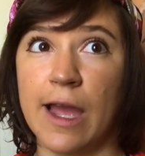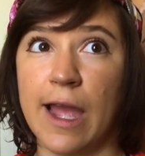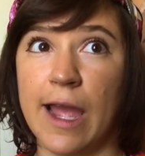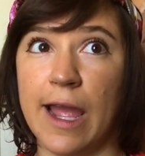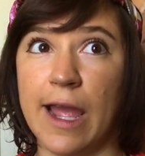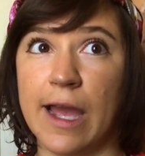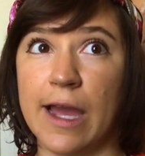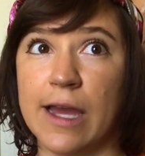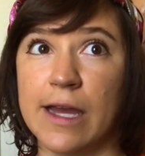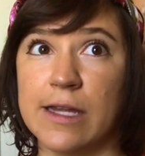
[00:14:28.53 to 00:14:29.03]

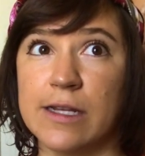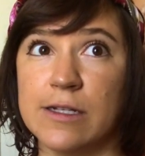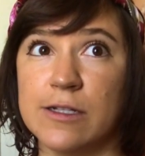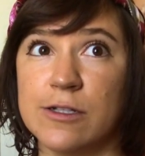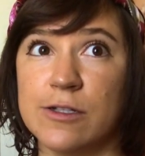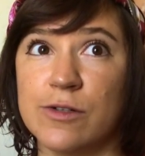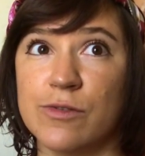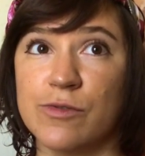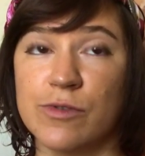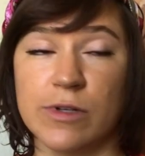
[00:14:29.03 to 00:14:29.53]

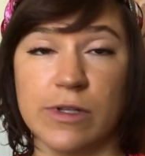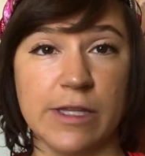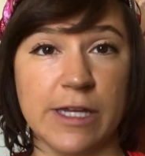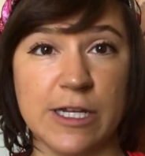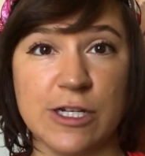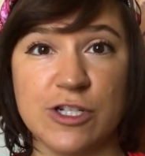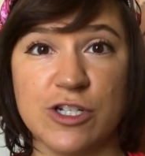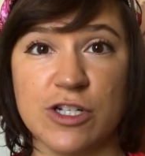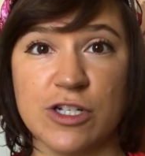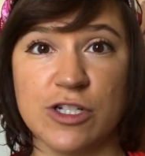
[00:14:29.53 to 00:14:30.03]
and
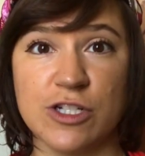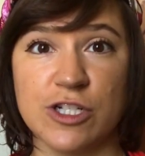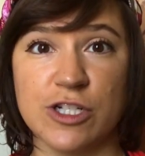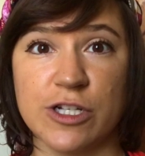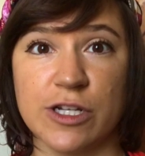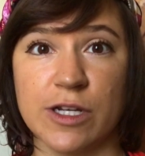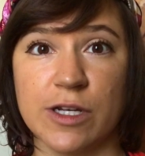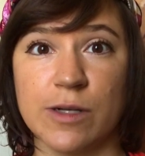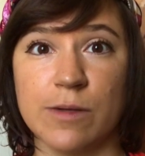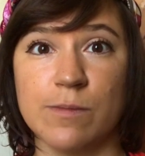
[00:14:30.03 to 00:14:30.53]

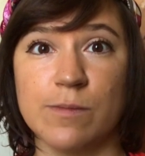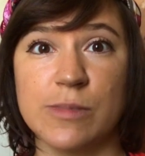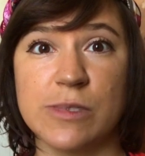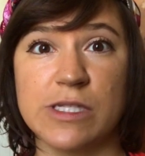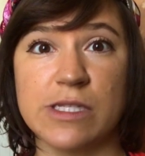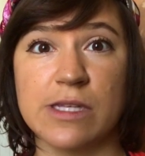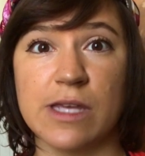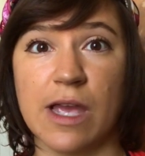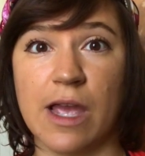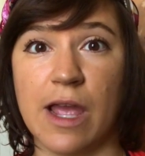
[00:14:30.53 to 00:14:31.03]

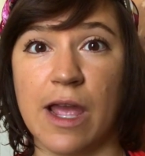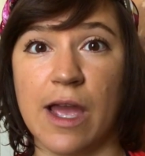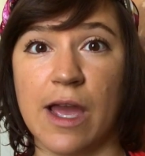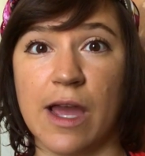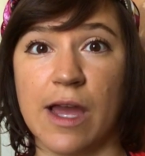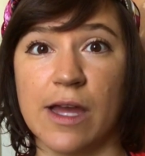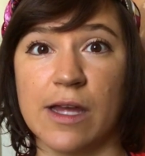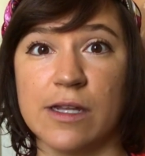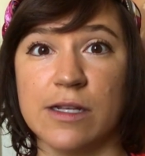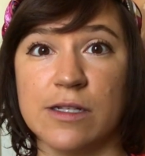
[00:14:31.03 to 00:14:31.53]
relationships
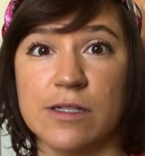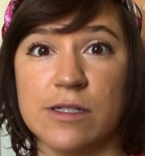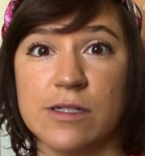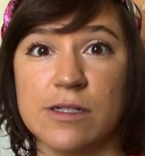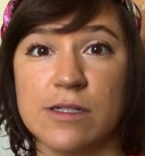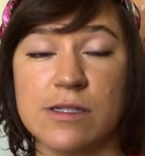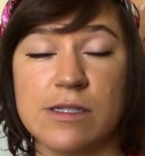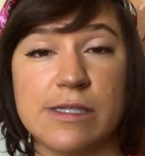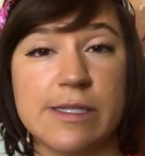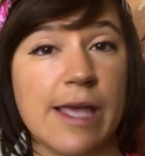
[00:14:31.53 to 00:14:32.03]
and
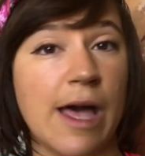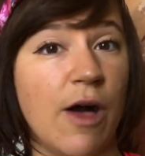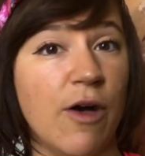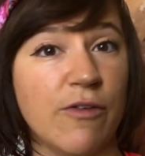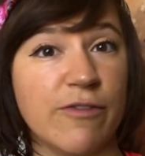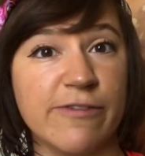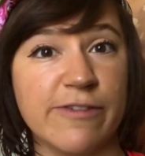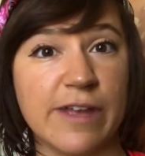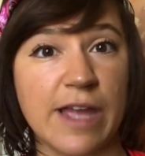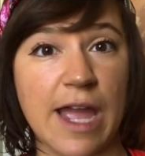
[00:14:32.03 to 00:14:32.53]

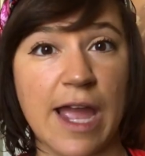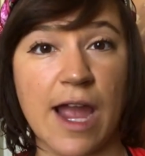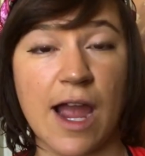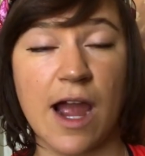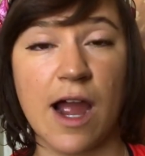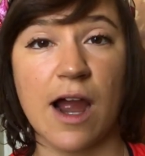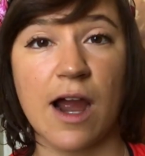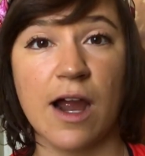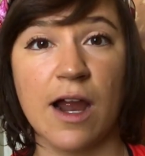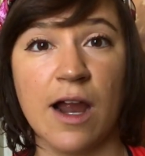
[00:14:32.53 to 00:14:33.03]
self
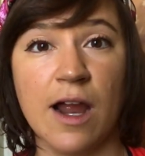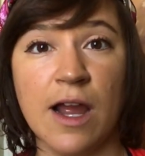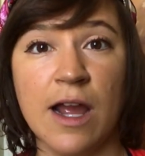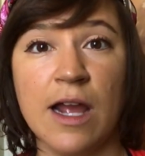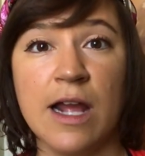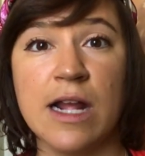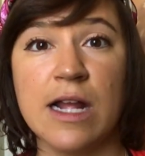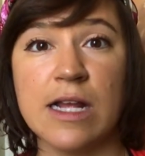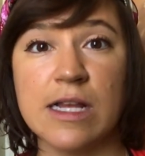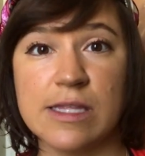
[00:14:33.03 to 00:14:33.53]
care
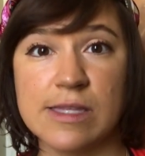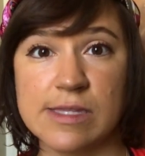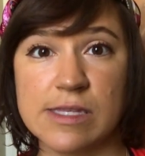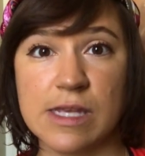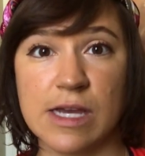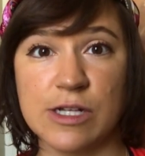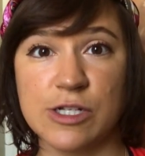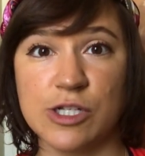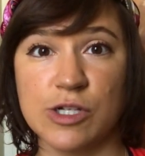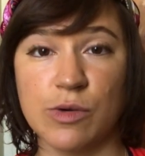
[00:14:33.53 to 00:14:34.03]
in
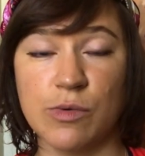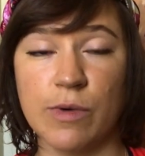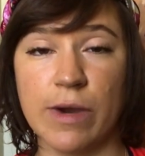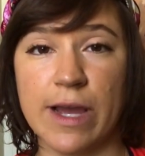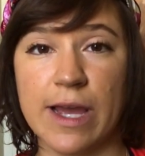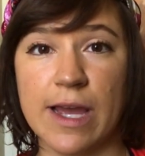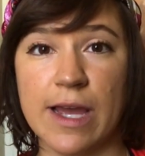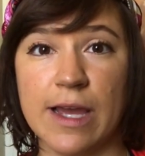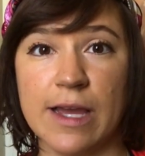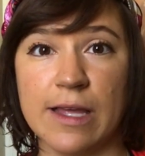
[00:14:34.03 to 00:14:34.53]
such a
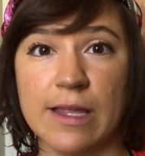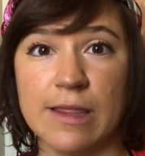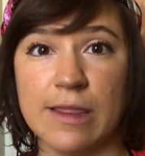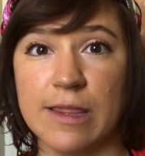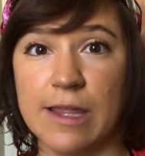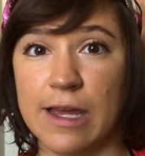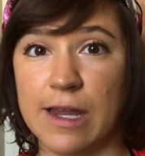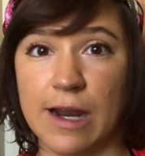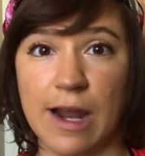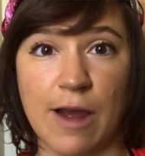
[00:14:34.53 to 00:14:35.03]
way
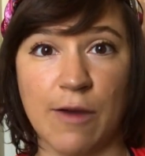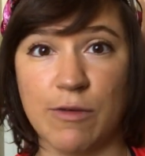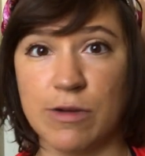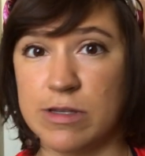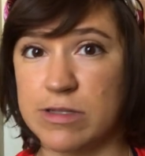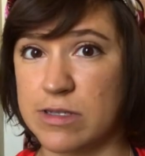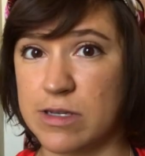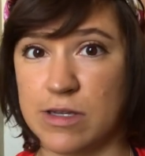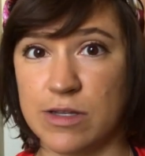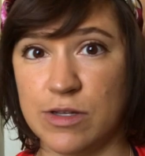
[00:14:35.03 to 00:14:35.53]
that I
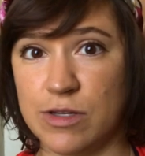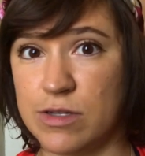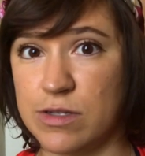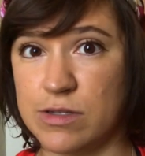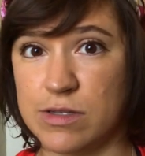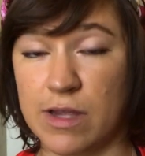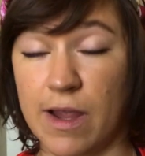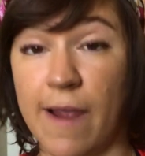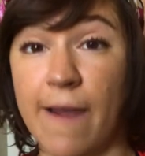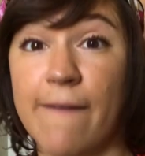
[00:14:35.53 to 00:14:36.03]
wasn't
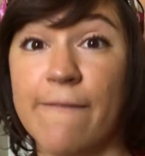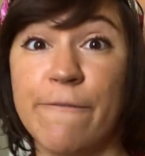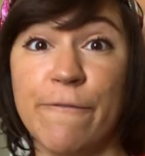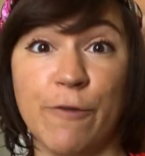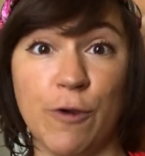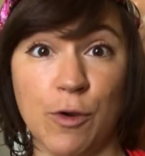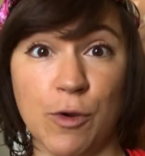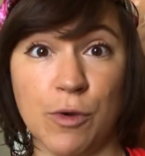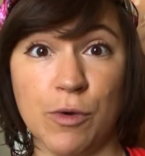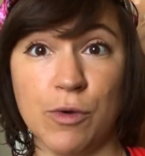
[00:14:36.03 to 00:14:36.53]
using
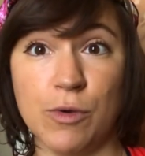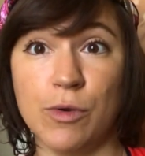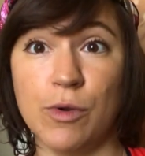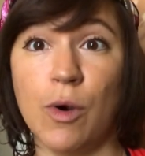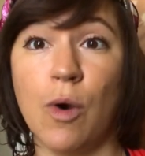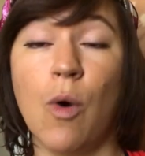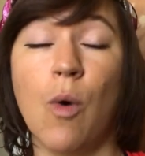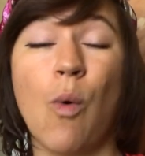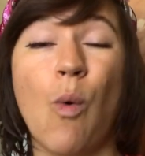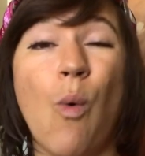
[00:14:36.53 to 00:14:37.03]
food
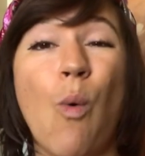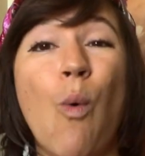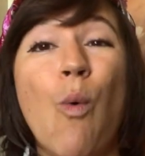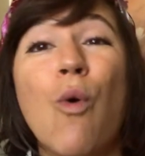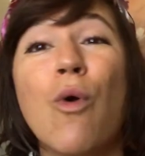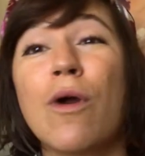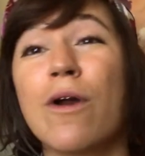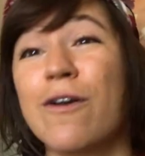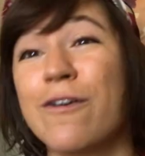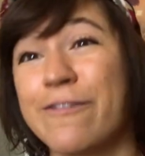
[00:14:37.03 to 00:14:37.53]

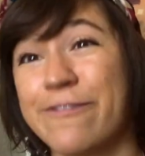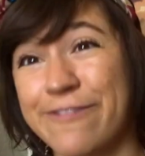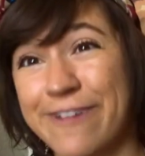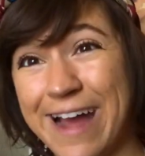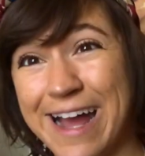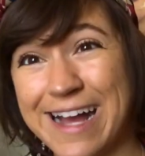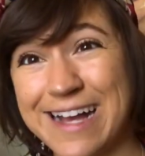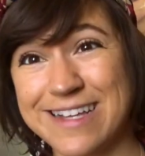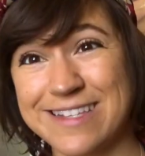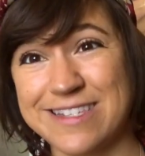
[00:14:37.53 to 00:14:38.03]
or
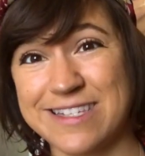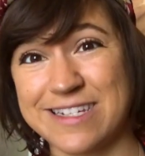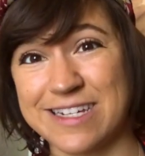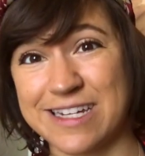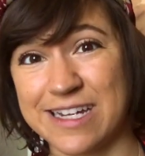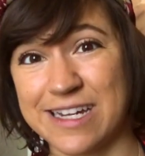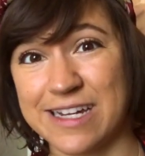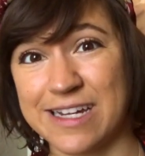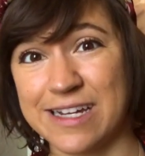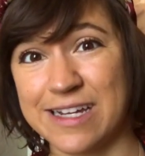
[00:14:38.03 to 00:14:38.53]

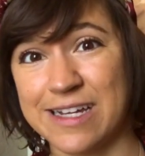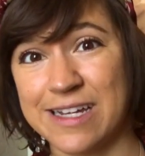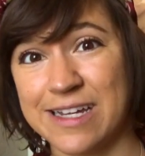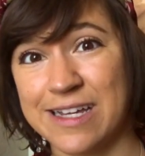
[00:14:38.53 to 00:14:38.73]
fasting